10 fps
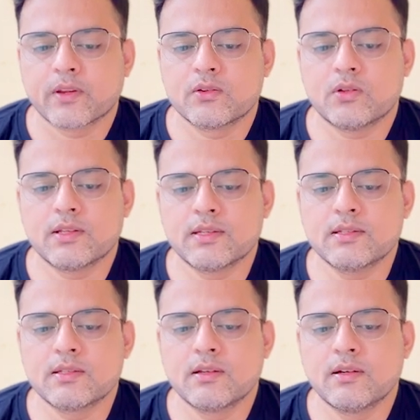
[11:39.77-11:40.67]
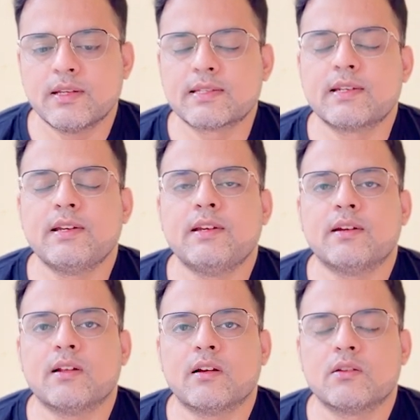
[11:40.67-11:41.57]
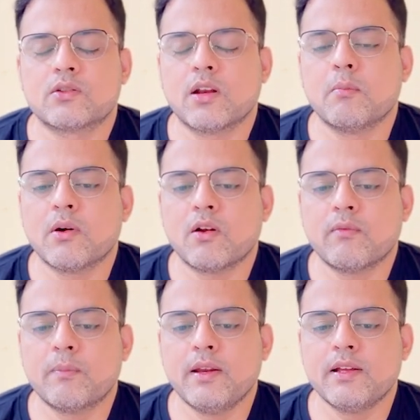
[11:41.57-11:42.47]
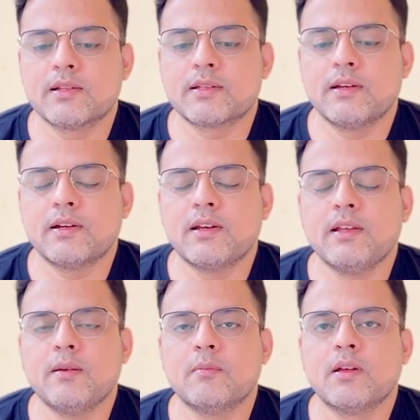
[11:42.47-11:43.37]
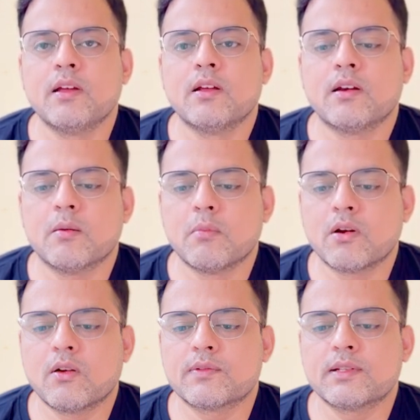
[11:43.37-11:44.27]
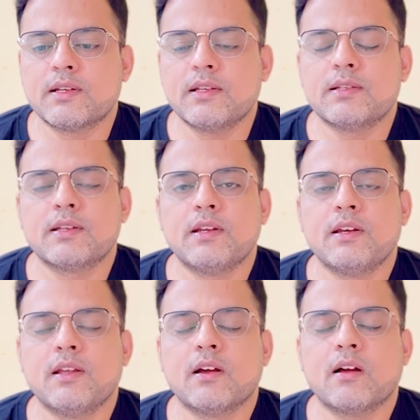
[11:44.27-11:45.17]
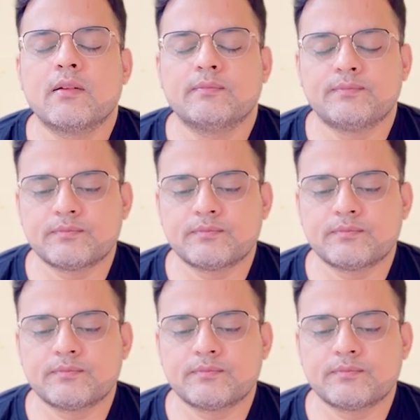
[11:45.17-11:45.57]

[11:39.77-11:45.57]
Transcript: So this is discrete data. So number of players in a team, number of cities in India.